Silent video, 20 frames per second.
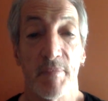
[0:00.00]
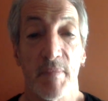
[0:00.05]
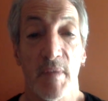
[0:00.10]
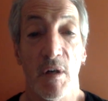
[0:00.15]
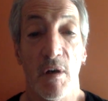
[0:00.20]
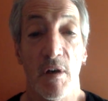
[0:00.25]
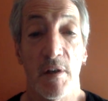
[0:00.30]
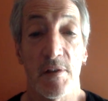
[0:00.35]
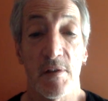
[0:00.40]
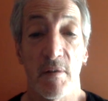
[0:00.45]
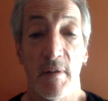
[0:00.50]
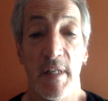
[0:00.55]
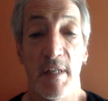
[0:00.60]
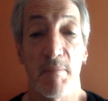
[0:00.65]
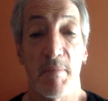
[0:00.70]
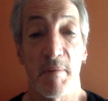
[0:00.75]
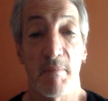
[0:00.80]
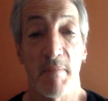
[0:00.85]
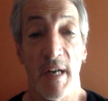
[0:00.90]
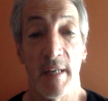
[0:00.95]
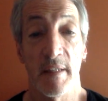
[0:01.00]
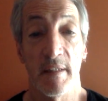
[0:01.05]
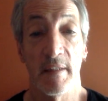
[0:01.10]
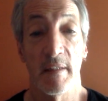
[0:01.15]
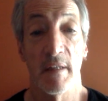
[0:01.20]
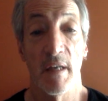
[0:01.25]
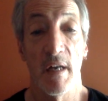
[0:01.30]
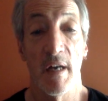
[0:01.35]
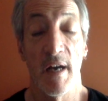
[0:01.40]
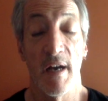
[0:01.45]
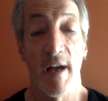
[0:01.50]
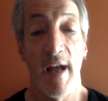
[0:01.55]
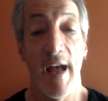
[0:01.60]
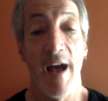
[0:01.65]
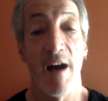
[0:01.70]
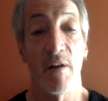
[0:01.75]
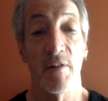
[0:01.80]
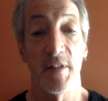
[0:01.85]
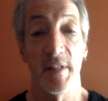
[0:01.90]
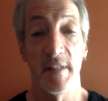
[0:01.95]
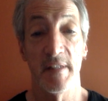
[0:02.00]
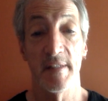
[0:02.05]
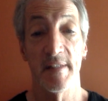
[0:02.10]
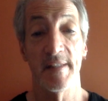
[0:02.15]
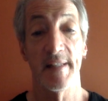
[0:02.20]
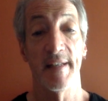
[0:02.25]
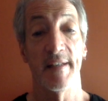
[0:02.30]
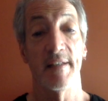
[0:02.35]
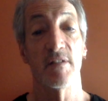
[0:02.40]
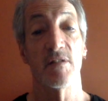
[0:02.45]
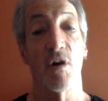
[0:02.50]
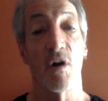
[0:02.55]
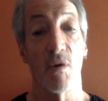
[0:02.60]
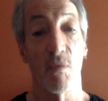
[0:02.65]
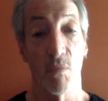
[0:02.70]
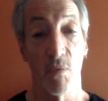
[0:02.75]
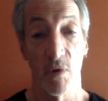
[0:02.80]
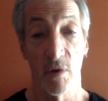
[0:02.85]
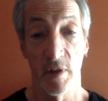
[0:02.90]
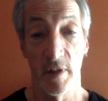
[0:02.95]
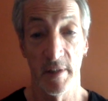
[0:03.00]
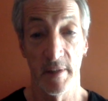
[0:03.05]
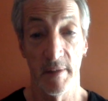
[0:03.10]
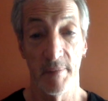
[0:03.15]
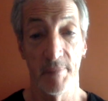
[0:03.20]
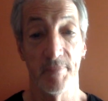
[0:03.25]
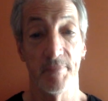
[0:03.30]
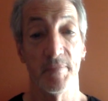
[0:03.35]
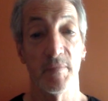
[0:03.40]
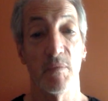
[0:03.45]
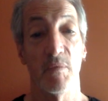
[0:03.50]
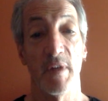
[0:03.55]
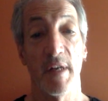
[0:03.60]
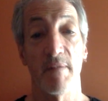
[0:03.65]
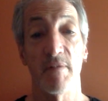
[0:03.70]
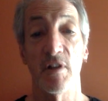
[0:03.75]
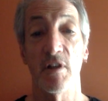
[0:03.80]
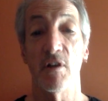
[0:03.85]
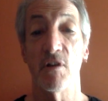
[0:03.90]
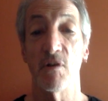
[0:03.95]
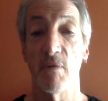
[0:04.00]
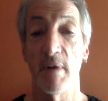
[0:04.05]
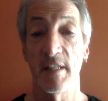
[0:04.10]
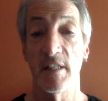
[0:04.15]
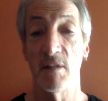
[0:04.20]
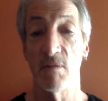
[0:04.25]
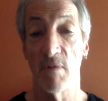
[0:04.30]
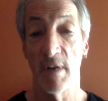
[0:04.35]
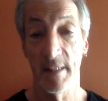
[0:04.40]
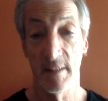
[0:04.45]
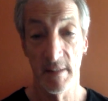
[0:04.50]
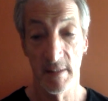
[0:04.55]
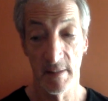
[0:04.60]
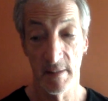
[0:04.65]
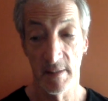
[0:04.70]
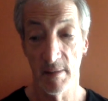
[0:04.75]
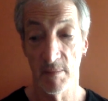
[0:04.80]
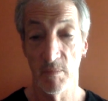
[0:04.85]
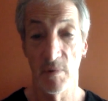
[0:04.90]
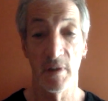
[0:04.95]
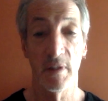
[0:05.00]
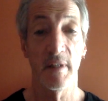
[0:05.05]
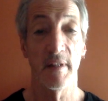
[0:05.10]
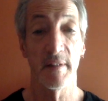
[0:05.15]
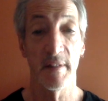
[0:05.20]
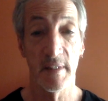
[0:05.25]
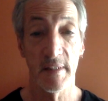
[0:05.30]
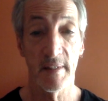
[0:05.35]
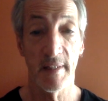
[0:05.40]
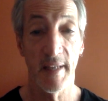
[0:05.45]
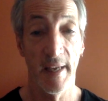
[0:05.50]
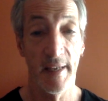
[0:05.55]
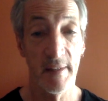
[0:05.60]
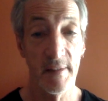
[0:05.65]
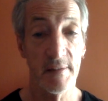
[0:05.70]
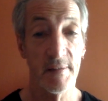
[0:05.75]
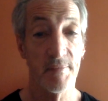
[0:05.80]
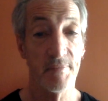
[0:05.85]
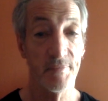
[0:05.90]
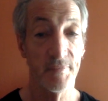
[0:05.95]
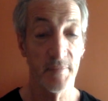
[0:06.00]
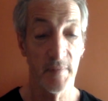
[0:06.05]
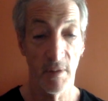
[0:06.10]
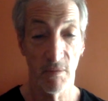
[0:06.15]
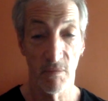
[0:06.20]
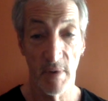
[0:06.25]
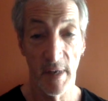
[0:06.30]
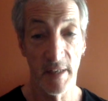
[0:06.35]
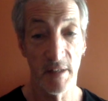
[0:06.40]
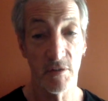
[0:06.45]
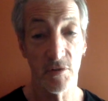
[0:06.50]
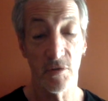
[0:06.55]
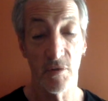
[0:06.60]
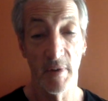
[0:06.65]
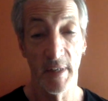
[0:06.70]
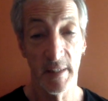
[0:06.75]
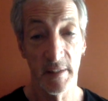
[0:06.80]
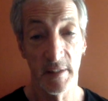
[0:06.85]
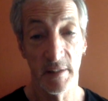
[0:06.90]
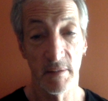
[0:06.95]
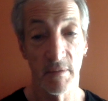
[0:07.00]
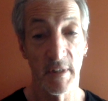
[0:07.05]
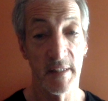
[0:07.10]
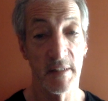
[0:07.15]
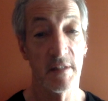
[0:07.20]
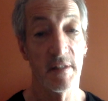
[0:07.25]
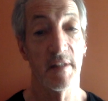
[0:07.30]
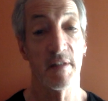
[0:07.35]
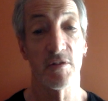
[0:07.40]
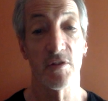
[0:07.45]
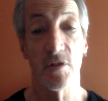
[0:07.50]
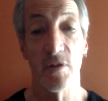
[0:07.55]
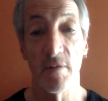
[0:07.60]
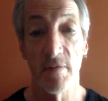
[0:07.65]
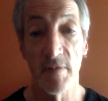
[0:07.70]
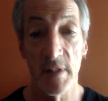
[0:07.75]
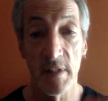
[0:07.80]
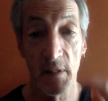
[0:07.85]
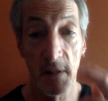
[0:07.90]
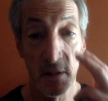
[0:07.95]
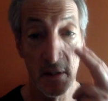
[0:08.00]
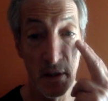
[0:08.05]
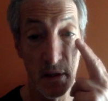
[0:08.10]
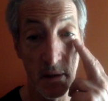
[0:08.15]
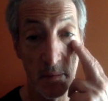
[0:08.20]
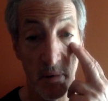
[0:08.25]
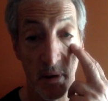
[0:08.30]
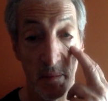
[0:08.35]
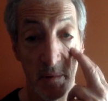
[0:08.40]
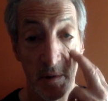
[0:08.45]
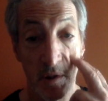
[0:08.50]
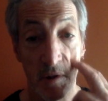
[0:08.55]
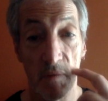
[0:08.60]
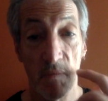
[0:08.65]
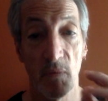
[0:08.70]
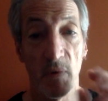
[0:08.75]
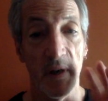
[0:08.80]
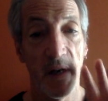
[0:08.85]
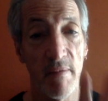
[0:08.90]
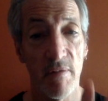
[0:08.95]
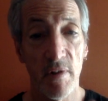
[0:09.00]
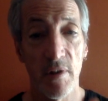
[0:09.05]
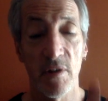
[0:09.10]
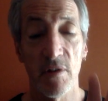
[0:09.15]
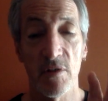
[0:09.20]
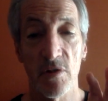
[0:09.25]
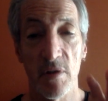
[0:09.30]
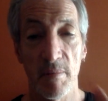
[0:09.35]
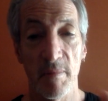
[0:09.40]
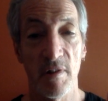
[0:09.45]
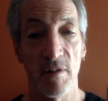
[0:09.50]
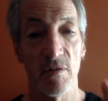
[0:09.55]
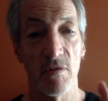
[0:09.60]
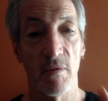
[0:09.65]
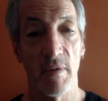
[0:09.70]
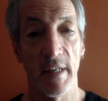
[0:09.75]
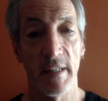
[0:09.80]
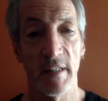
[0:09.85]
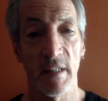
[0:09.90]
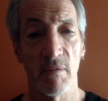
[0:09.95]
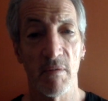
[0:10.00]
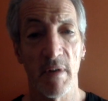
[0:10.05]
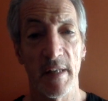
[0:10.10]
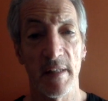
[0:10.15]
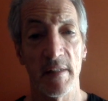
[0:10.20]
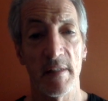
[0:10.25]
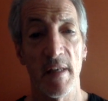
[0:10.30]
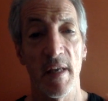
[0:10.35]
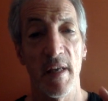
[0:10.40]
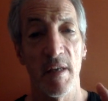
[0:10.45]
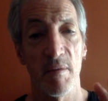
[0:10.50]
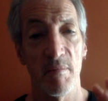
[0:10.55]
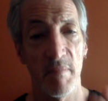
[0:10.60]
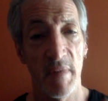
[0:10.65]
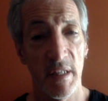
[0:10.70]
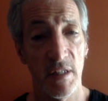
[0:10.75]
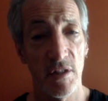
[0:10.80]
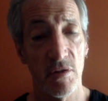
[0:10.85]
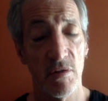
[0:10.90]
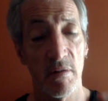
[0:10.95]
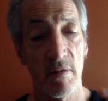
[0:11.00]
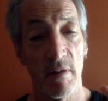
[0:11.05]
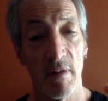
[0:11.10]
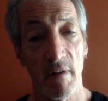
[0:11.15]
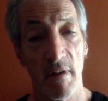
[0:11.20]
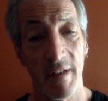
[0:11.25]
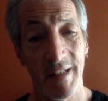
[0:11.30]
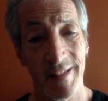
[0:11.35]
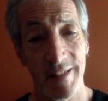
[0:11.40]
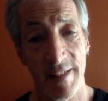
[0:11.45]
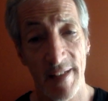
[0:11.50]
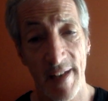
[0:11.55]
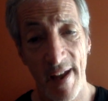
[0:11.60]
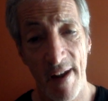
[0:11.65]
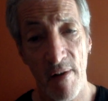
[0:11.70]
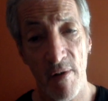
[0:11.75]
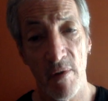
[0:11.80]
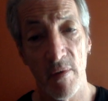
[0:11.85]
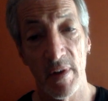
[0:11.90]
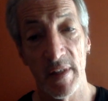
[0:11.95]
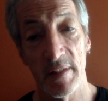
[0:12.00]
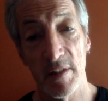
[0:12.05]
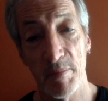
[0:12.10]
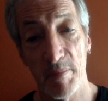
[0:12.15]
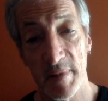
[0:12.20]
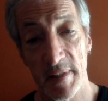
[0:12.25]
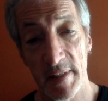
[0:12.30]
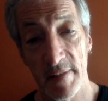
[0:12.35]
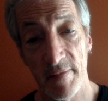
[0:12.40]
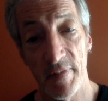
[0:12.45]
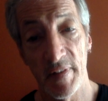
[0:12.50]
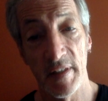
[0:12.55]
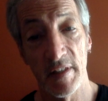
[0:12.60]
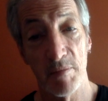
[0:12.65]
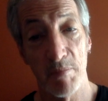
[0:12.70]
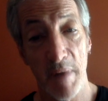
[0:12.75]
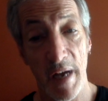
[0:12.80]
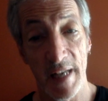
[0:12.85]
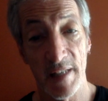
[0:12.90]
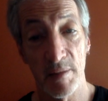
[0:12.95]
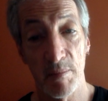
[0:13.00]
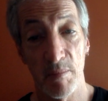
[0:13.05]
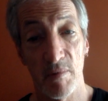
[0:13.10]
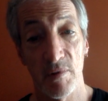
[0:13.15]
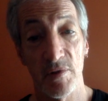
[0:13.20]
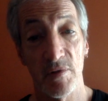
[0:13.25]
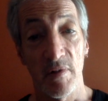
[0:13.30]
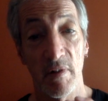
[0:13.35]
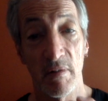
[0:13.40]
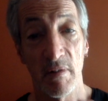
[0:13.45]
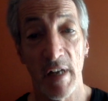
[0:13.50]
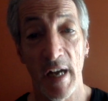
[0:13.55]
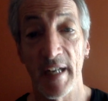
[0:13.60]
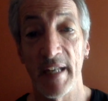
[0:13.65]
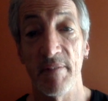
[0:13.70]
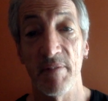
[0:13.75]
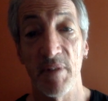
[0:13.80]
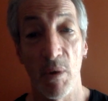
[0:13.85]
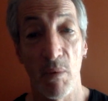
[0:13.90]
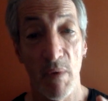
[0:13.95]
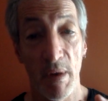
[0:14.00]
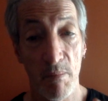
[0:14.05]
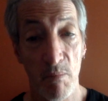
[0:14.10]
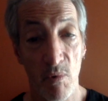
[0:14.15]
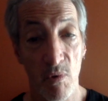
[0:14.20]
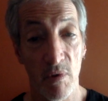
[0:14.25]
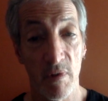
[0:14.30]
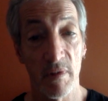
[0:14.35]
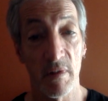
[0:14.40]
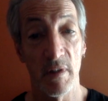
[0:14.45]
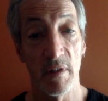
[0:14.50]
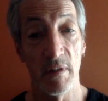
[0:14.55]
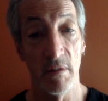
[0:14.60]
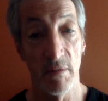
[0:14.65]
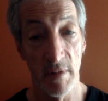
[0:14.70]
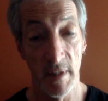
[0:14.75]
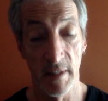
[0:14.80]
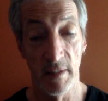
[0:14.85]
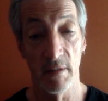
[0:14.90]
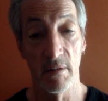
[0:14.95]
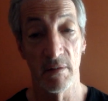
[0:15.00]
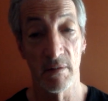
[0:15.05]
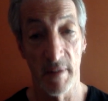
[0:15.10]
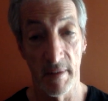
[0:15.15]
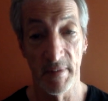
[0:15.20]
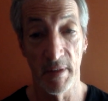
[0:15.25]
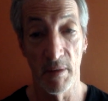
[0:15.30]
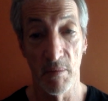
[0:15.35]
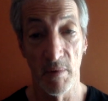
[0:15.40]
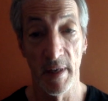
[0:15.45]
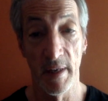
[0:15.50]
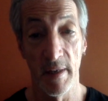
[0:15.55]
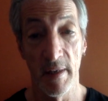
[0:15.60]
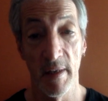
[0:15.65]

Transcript: Also keep in mind how these things are worded. Whenever you're granting rights to someone, in this case, the writer's granting rights to their services to the publisher, whenever somebody's granting rights, make sure they're as narrow and specific as possible so you're not giving away more than you think you're giving away.